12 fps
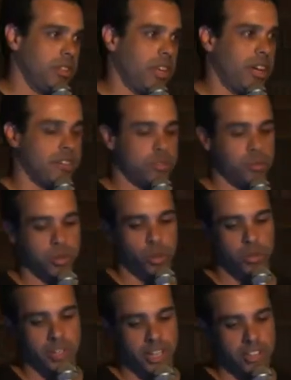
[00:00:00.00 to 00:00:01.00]
It has to
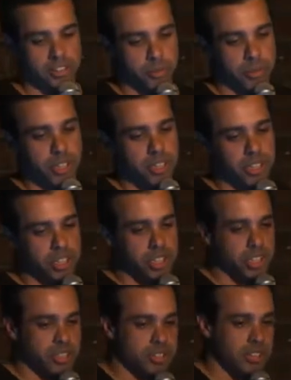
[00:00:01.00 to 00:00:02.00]
work with HTTP
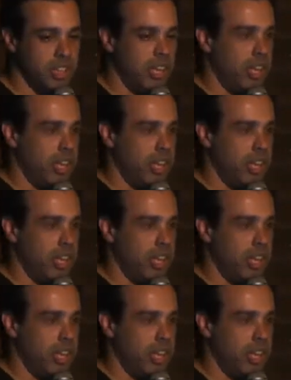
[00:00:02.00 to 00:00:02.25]
connections,